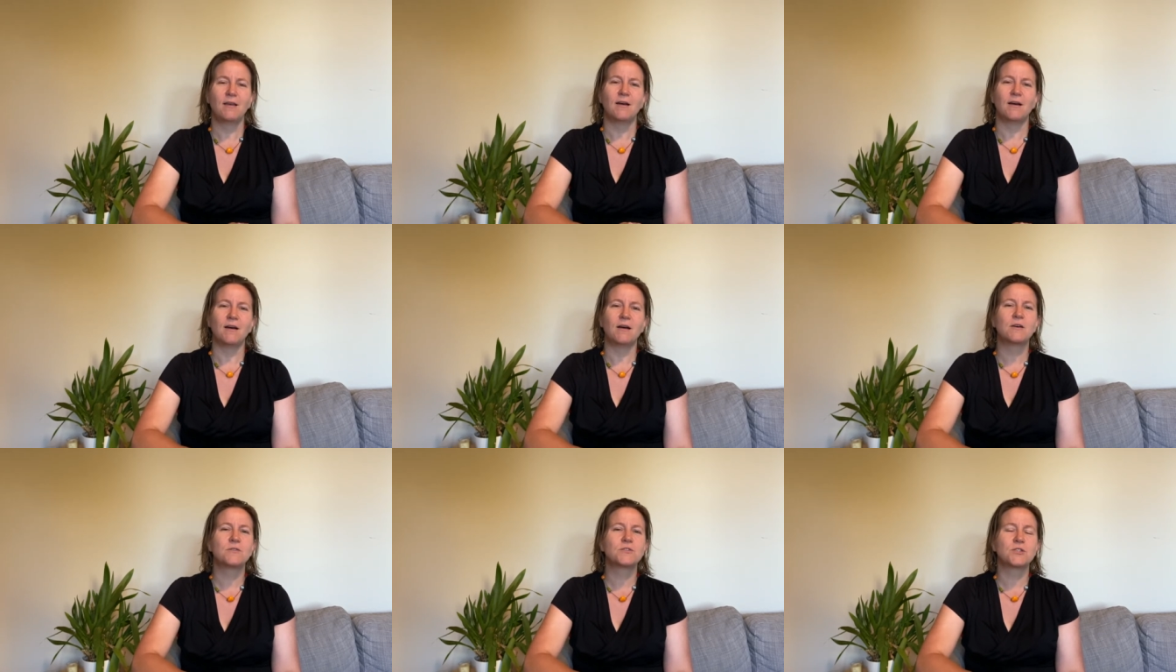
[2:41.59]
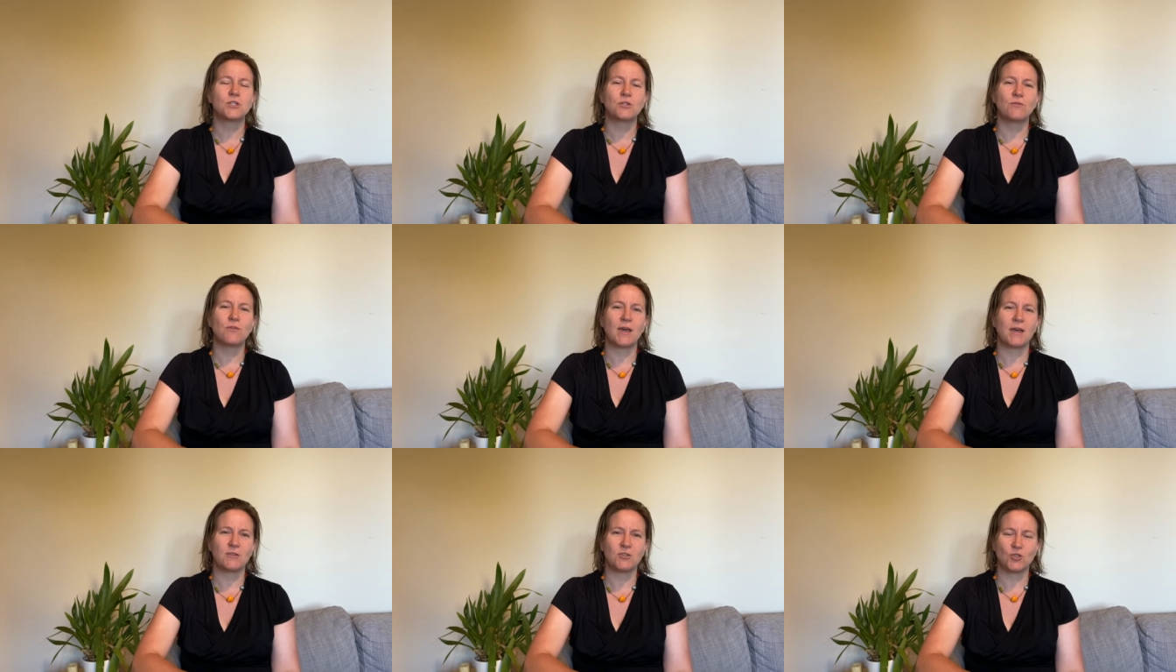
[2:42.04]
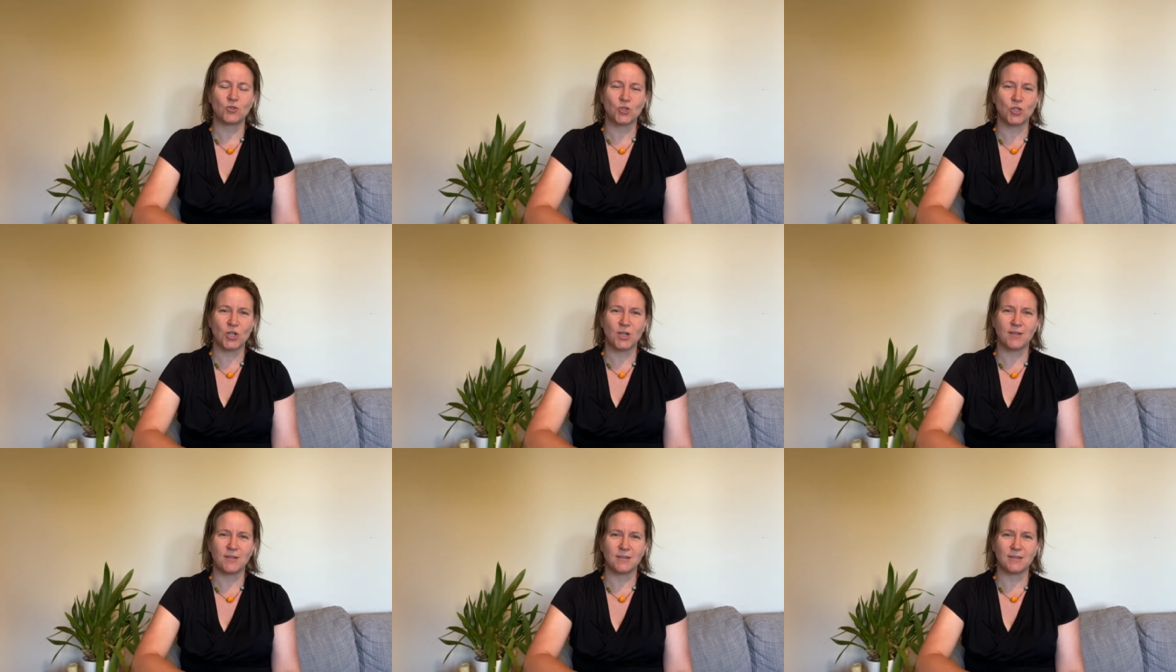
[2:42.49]
after you've had your
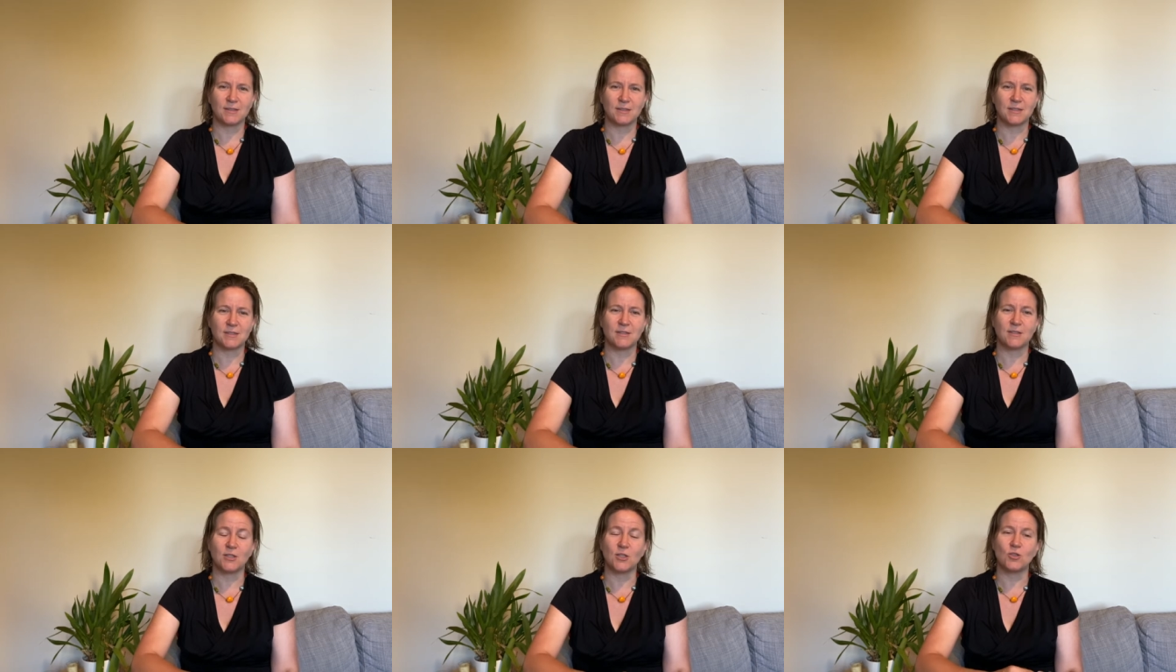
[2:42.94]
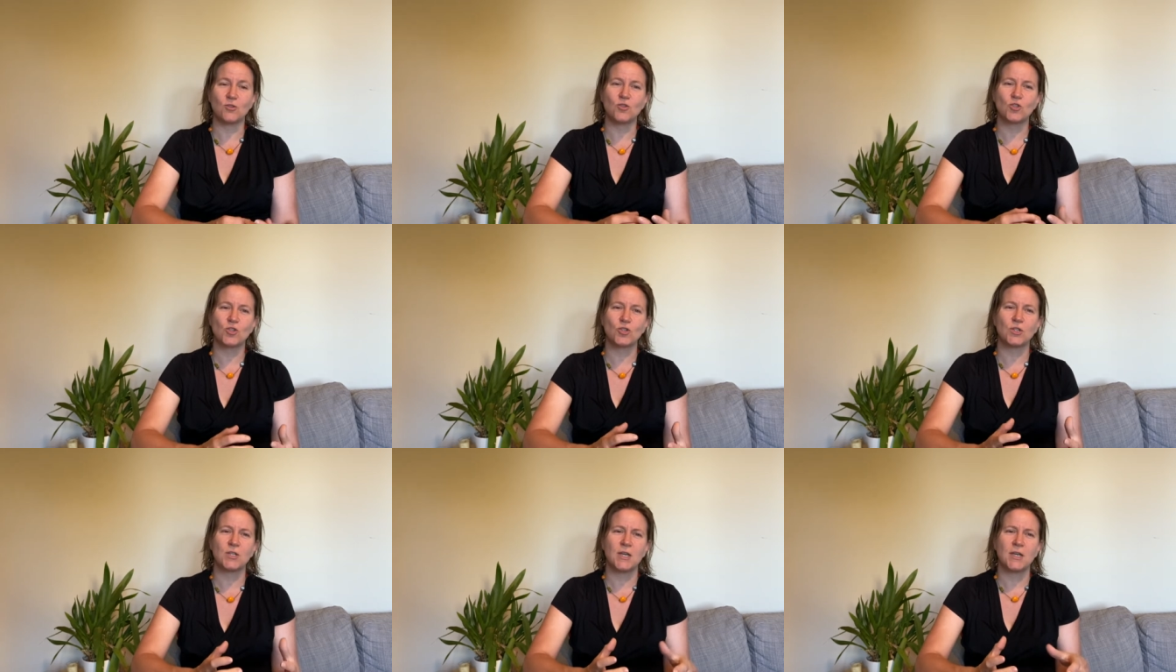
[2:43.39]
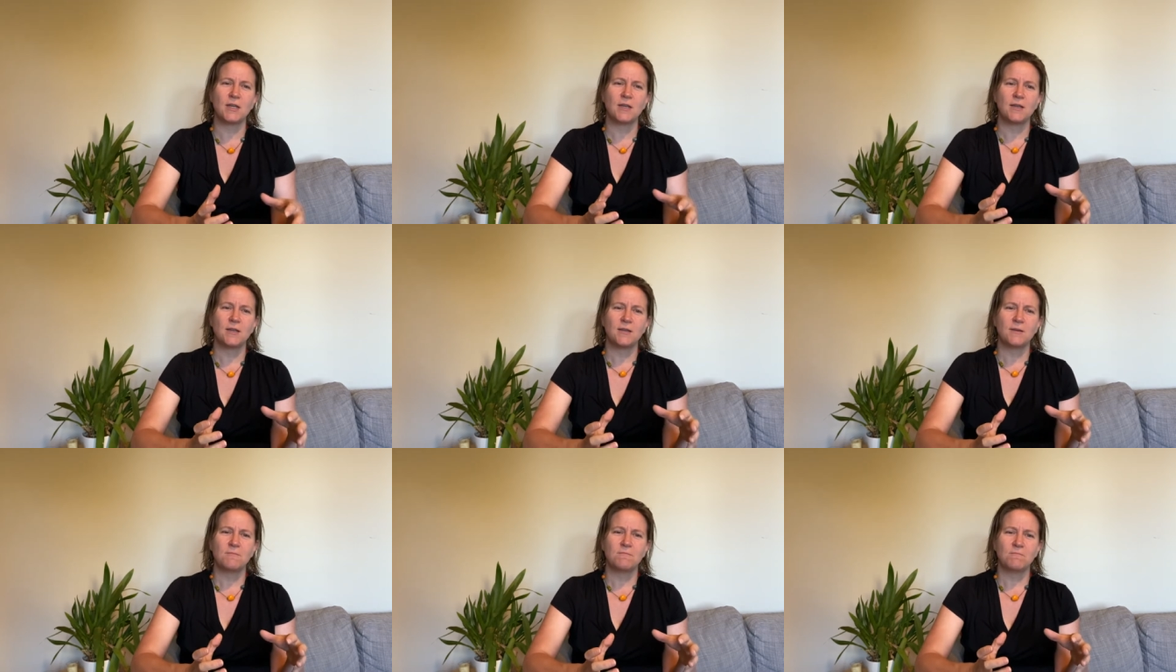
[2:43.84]
child, that you should,
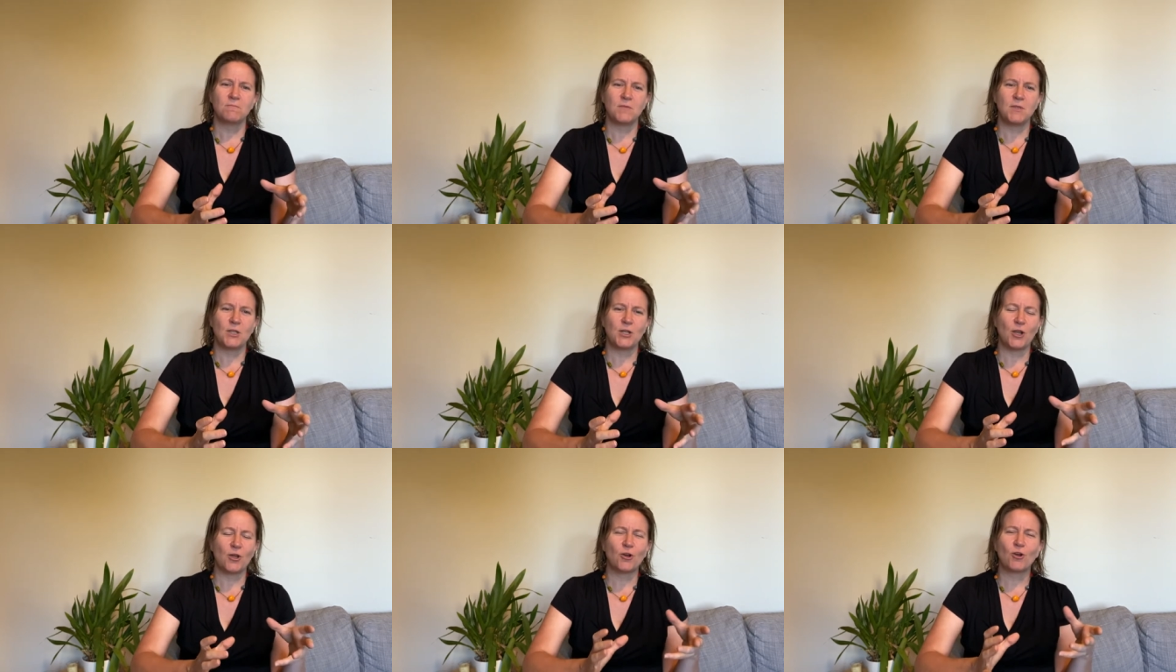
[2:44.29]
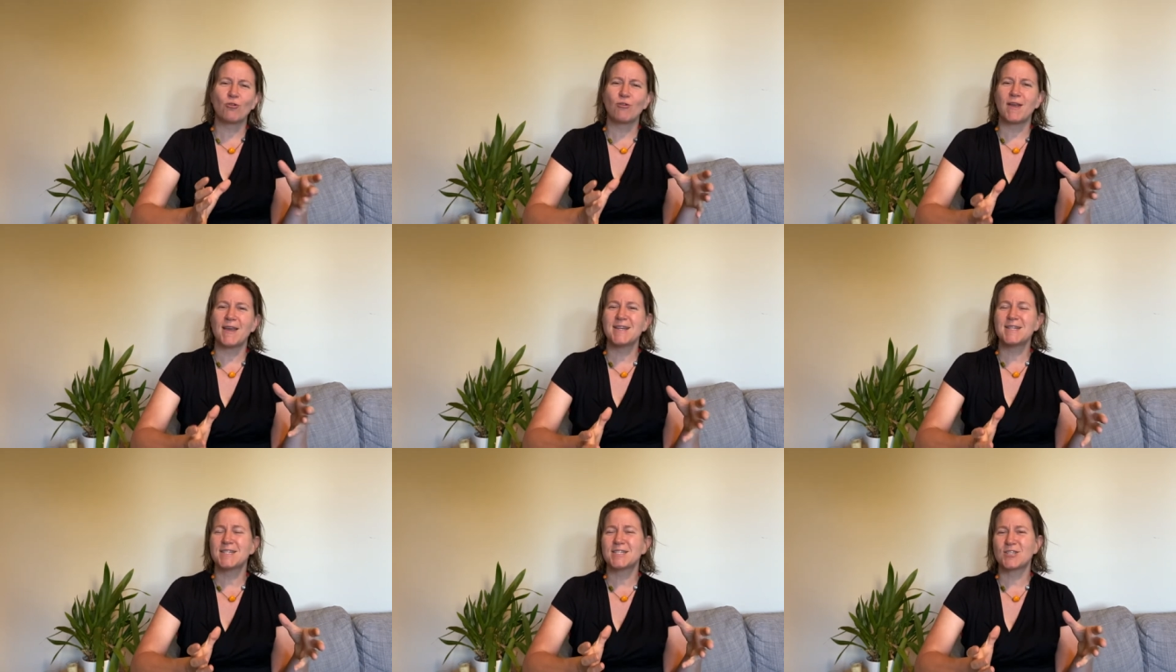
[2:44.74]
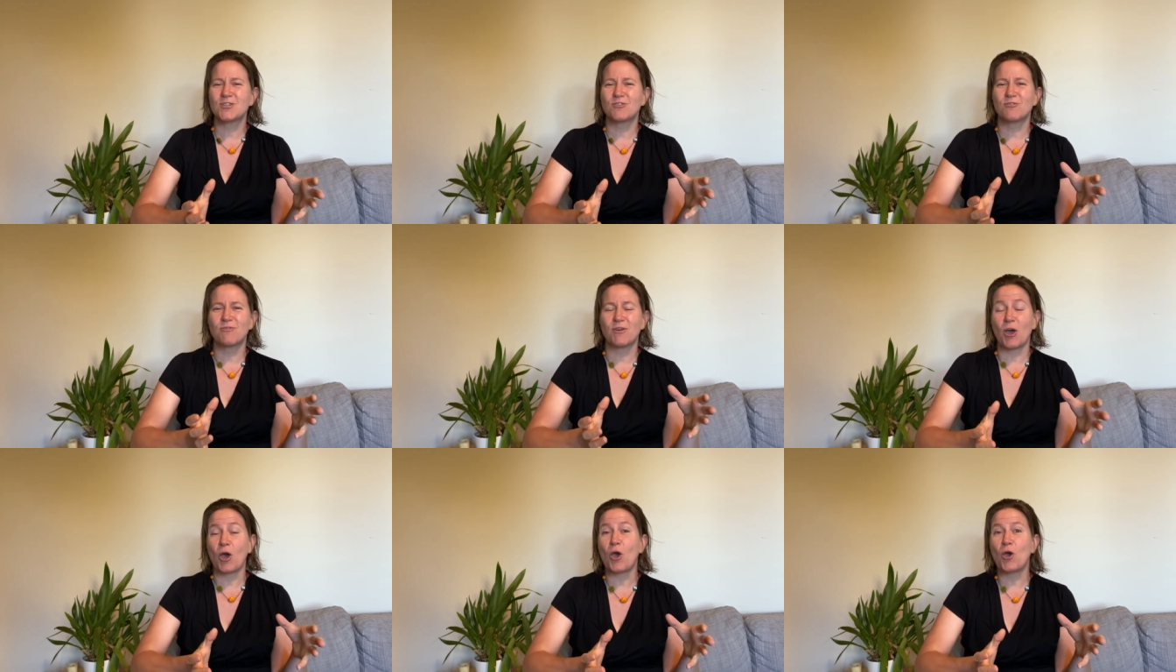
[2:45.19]
you know, create a sort
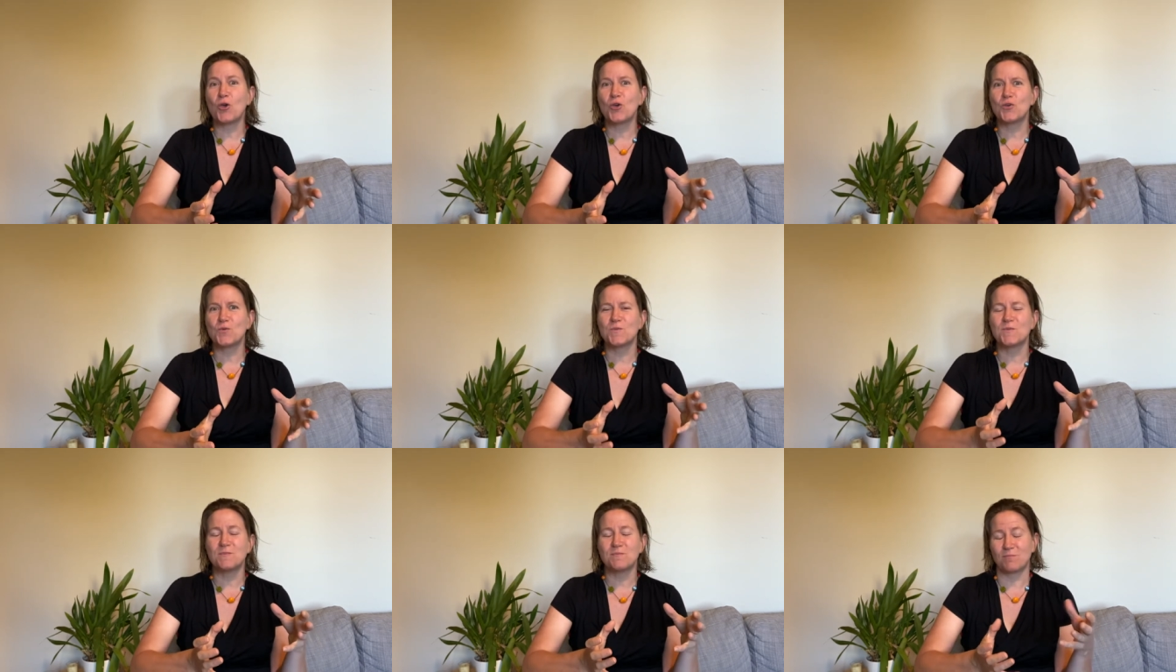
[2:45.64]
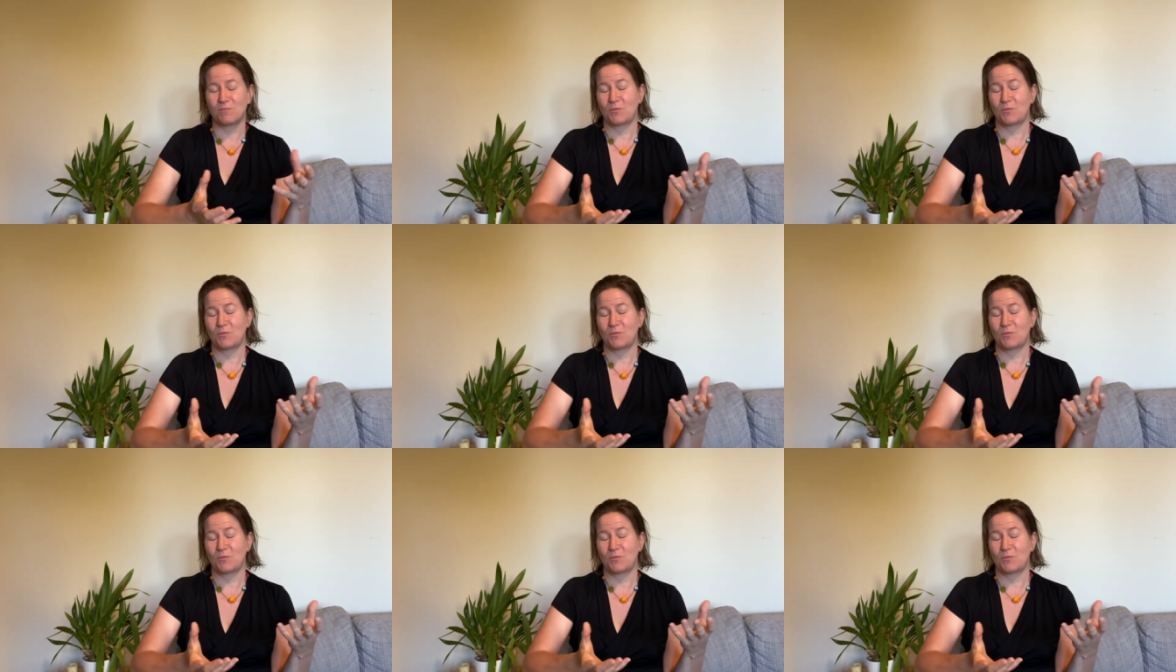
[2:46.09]
of a home.